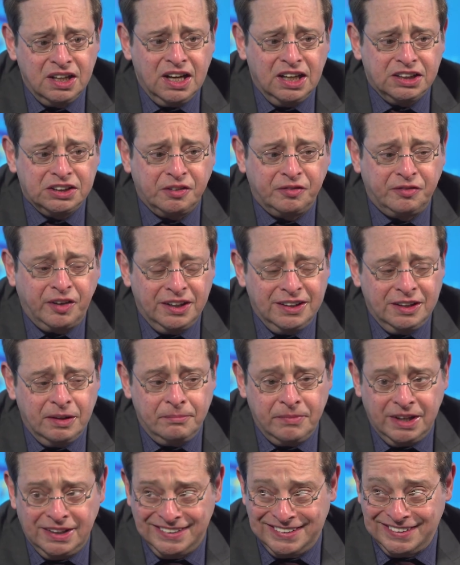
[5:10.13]
has
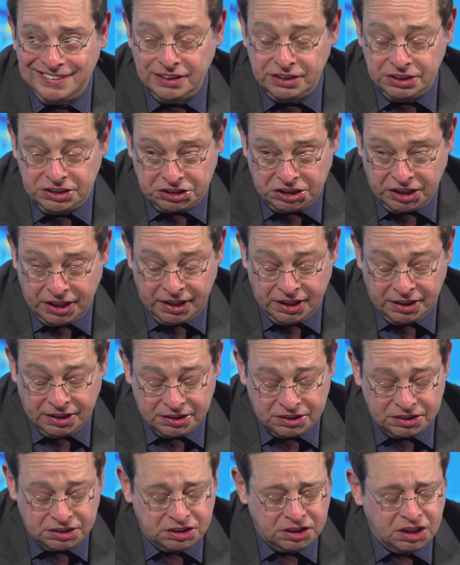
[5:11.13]
fundamentally
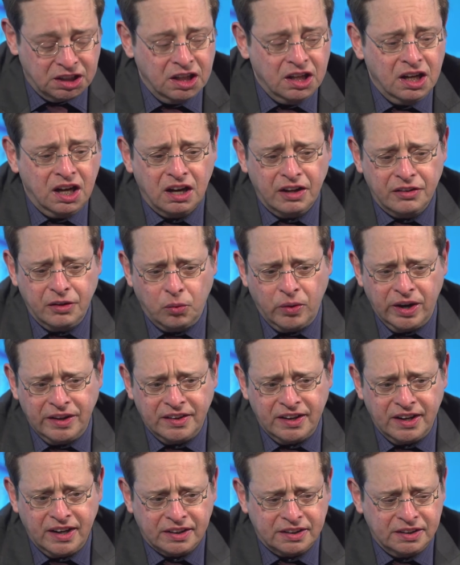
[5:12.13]
changed uh, the way
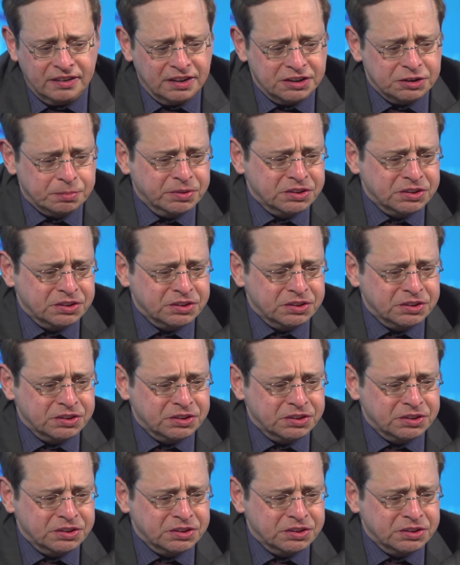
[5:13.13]
that ECHA does